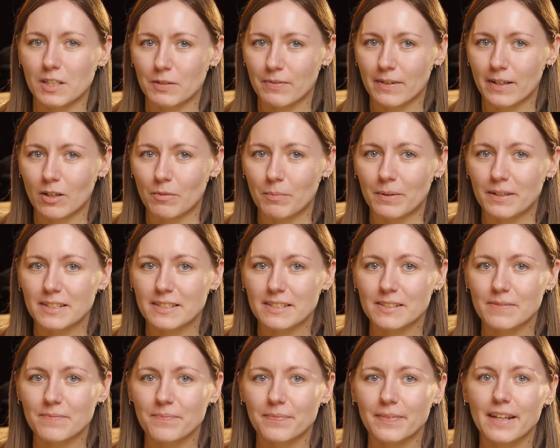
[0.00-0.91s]
For
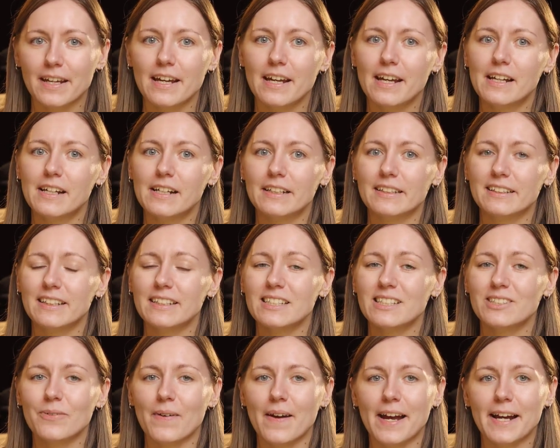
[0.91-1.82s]
developers,
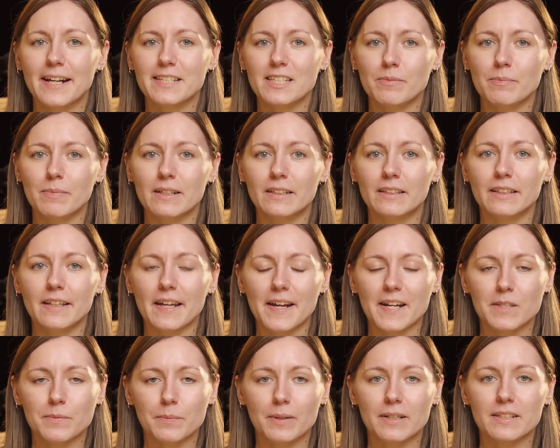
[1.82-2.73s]
this is why accessibility
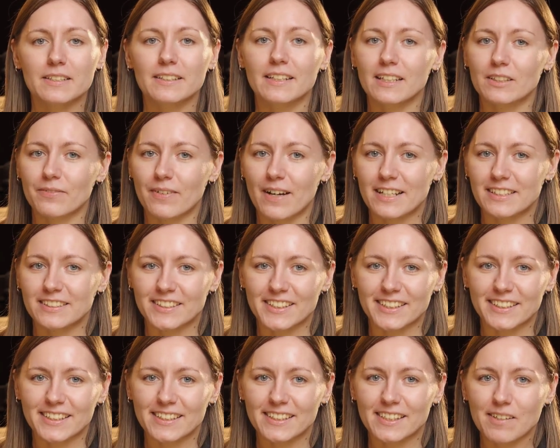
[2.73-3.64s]
experts get
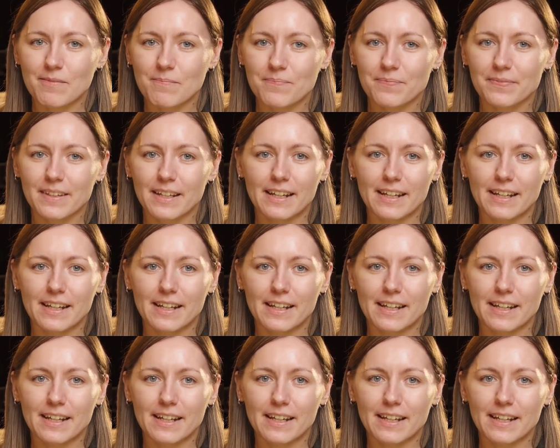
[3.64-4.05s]
frustrated.